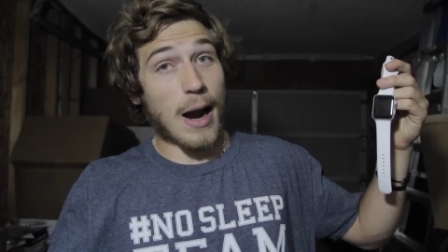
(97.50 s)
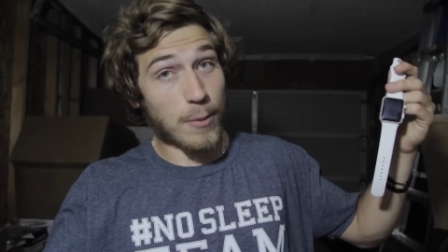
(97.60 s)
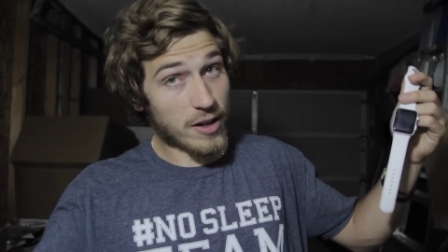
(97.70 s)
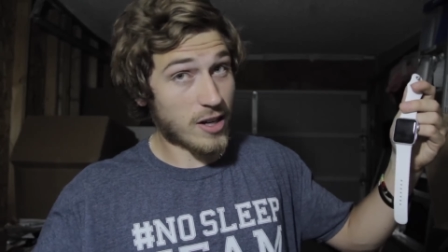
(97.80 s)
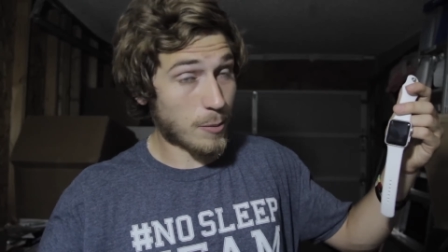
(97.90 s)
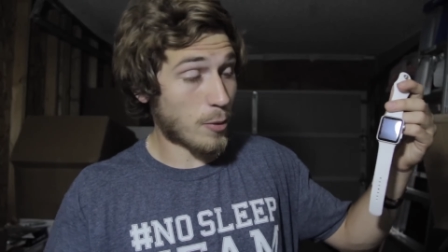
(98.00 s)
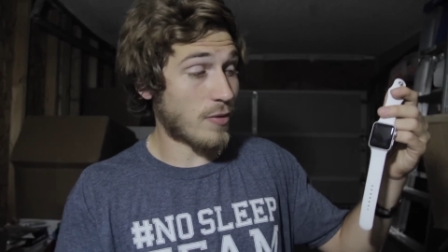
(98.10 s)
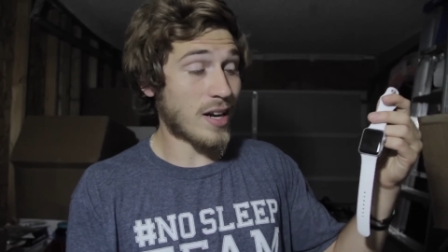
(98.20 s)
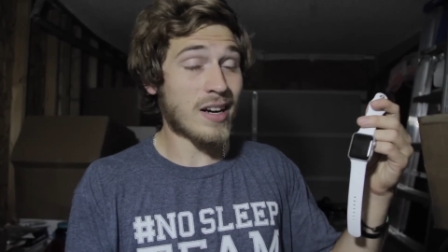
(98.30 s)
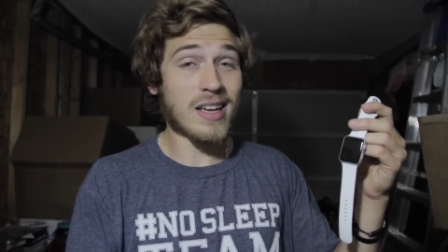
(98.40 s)
I probably could have
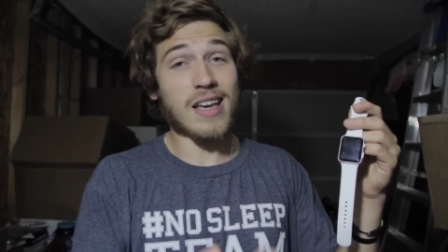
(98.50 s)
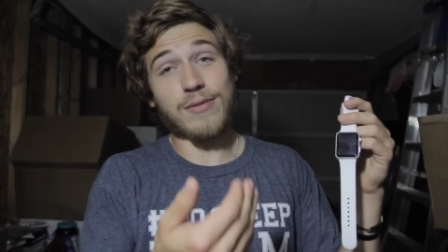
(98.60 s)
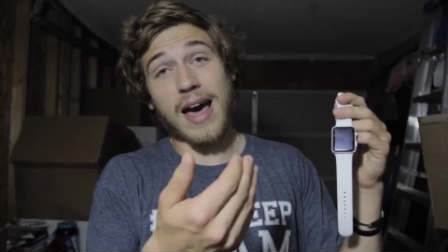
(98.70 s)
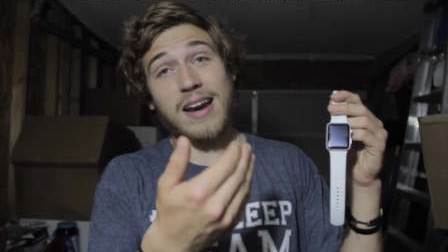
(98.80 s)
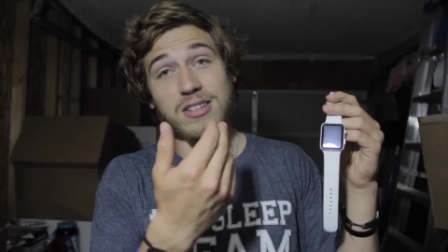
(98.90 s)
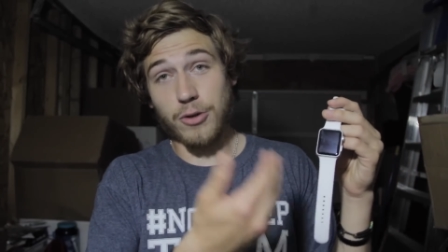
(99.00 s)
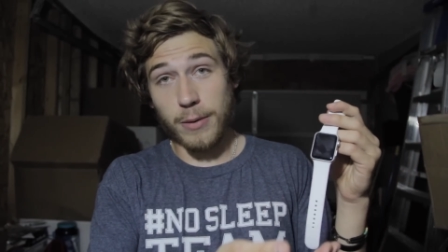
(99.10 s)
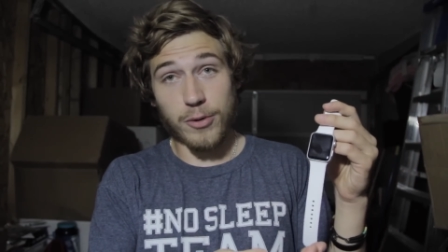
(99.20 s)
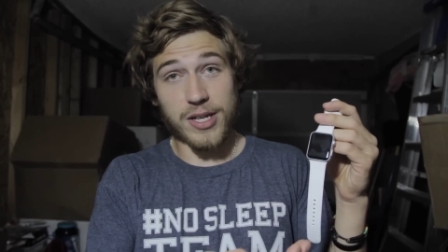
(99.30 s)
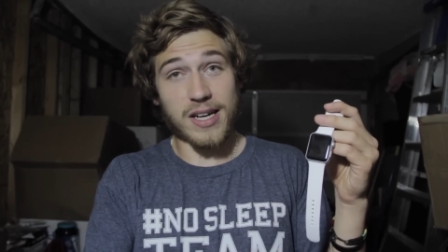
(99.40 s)
prevented it if I had a
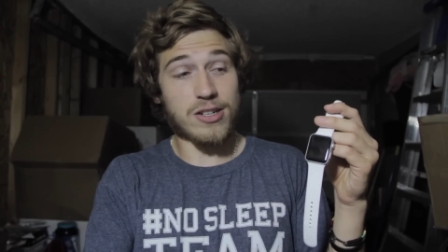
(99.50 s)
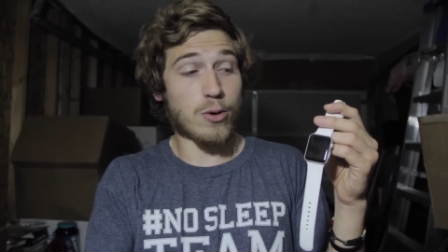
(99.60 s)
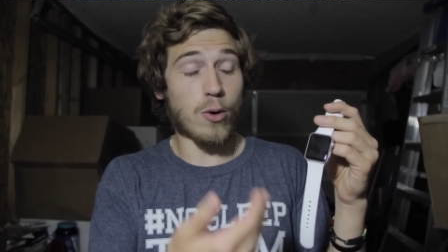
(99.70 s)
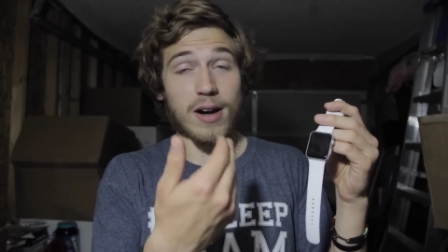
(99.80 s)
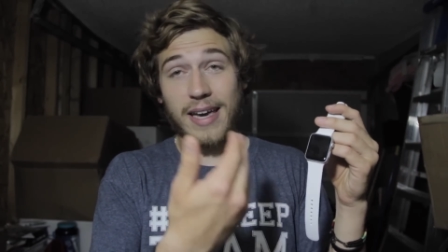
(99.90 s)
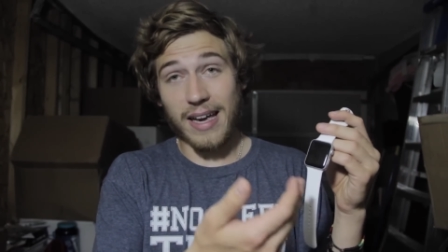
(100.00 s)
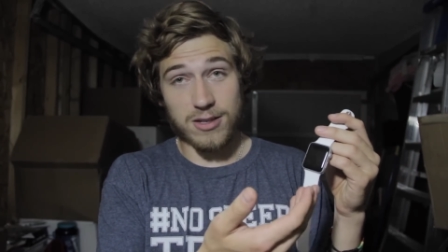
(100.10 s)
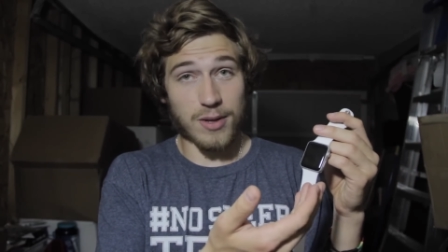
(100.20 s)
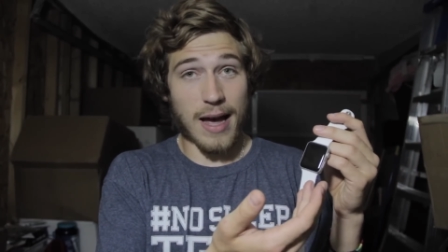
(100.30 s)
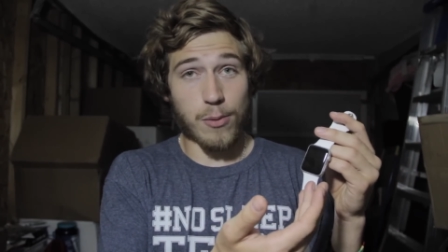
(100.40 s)
screen protector or a
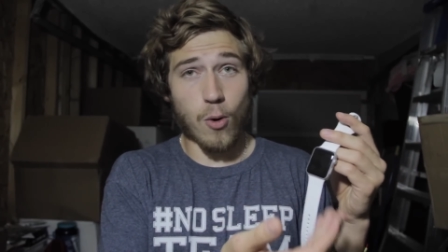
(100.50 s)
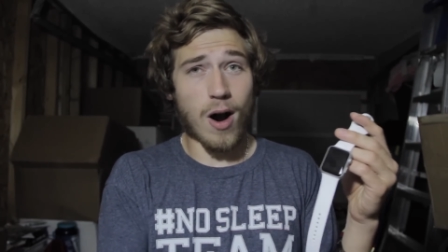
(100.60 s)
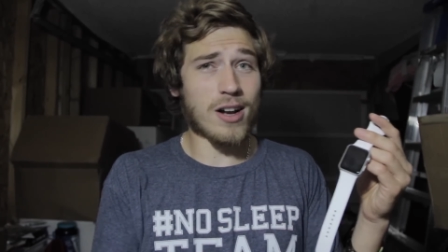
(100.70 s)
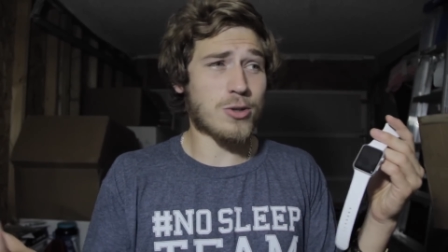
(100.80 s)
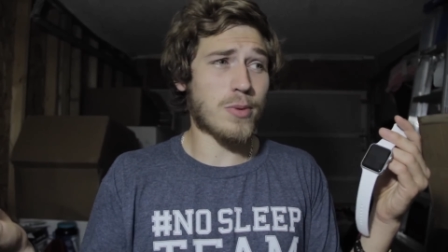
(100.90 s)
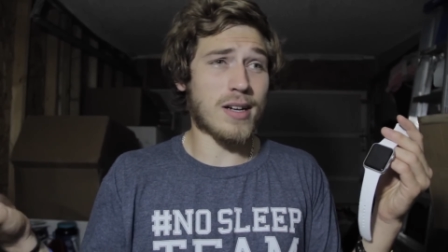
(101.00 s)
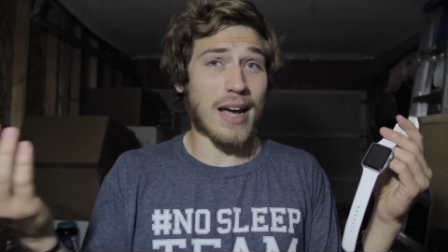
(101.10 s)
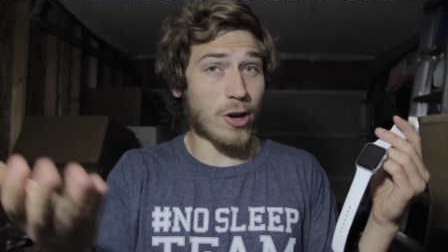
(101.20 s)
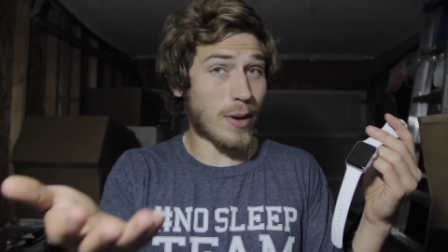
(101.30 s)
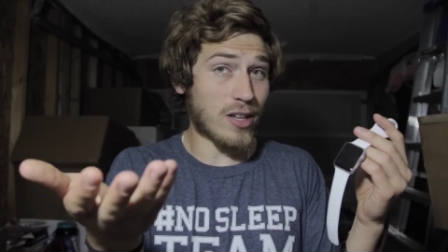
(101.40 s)
case on the Apple Watch, but
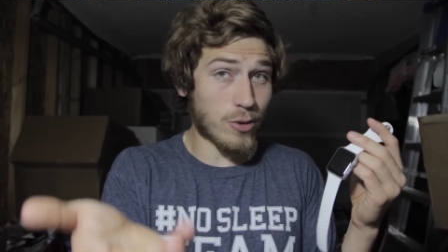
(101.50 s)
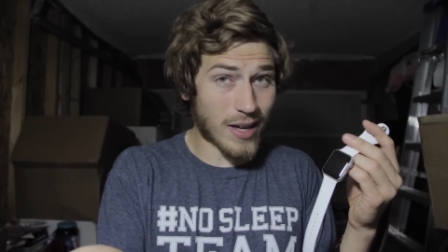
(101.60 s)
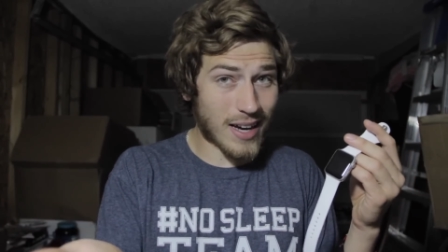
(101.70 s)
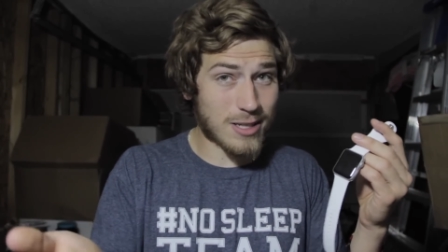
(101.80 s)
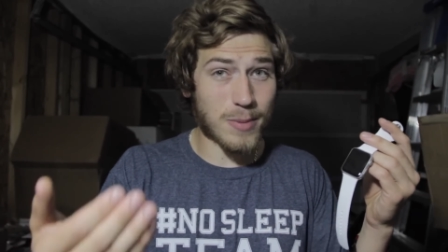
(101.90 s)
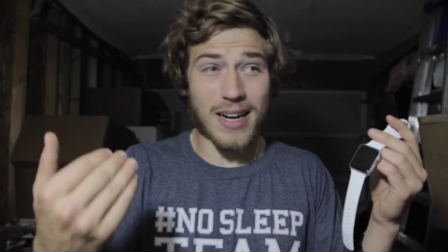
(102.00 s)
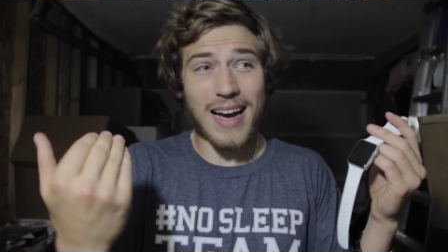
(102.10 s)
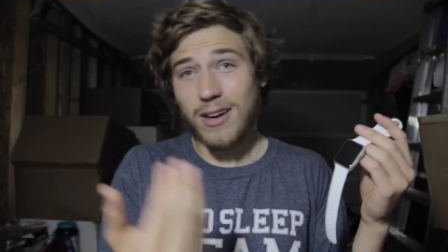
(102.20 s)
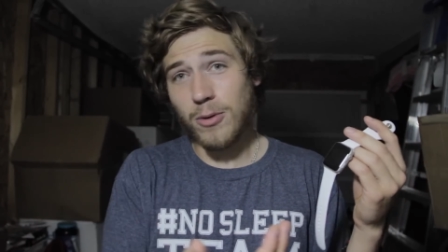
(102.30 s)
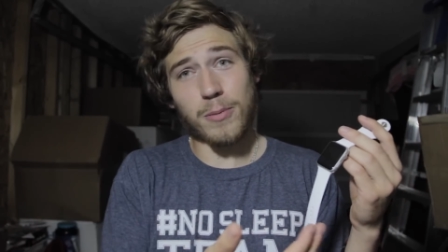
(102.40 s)
I don't know about you guys, but
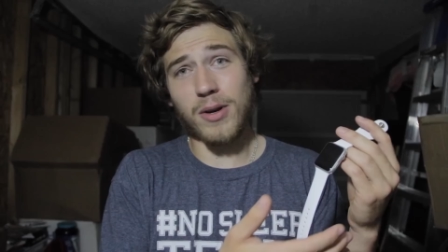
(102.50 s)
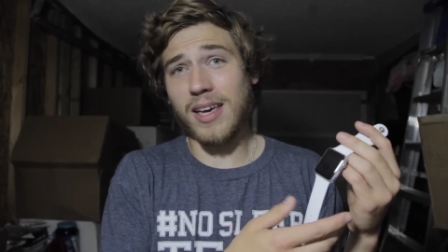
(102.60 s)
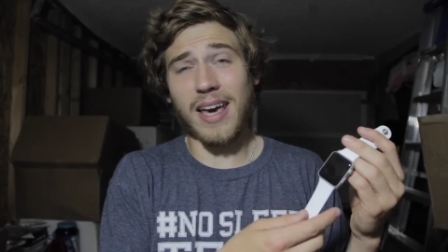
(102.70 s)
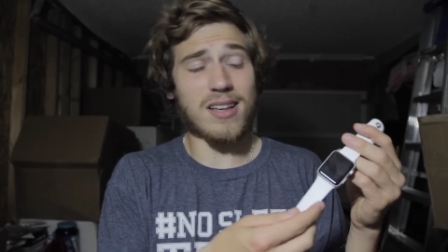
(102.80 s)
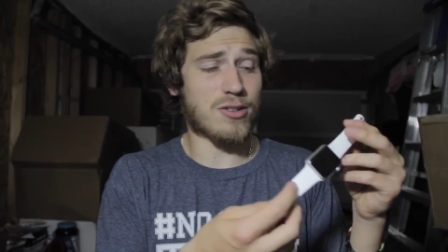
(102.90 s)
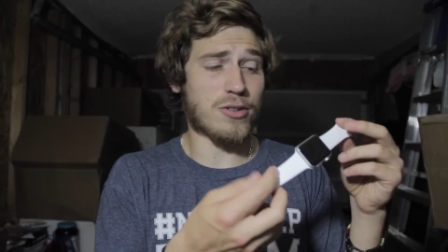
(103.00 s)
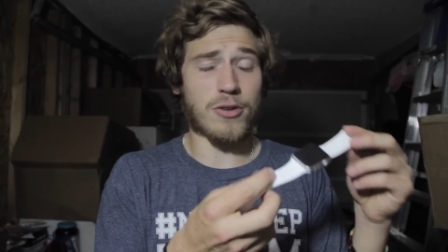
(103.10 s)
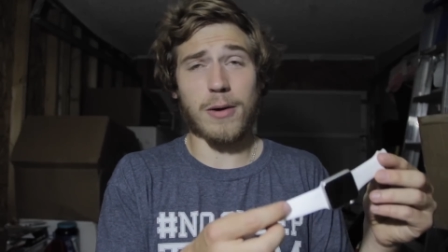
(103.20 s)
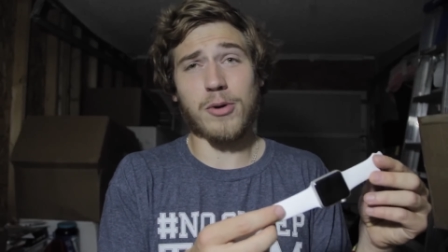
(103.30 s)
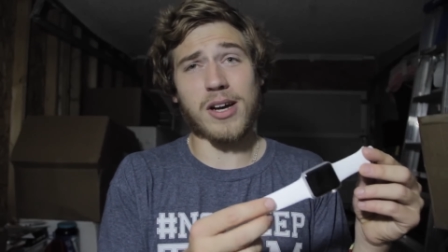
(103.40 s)
I don't want to put a case or a
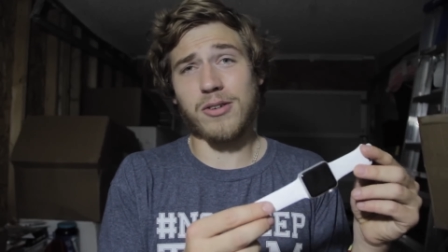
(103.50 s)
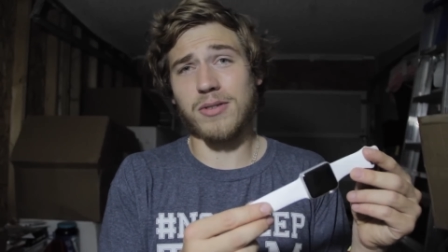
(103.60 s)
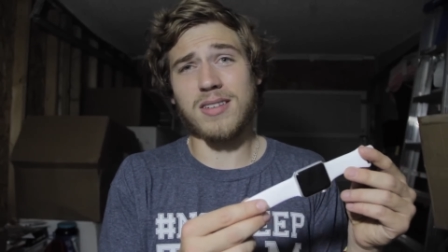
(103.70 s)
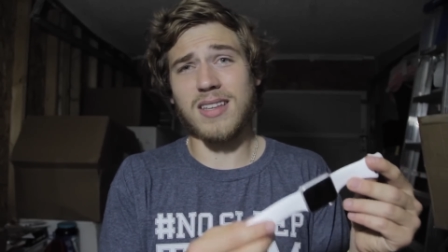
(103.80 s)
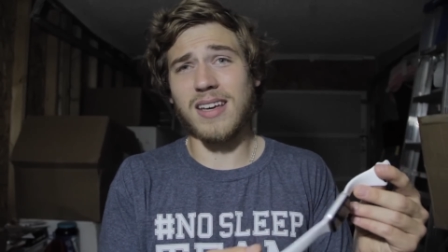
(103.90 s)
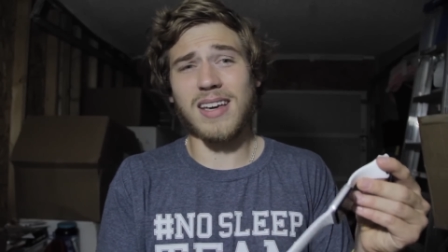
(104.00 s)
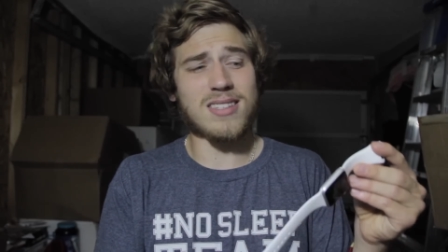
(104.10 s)
screen protector on this thing.